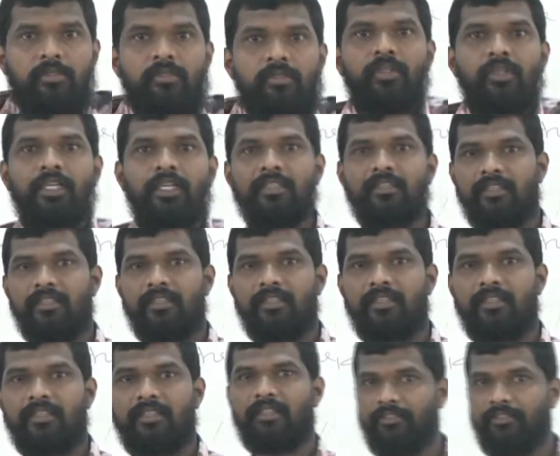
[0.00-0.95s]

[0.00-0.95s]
Okay, these are the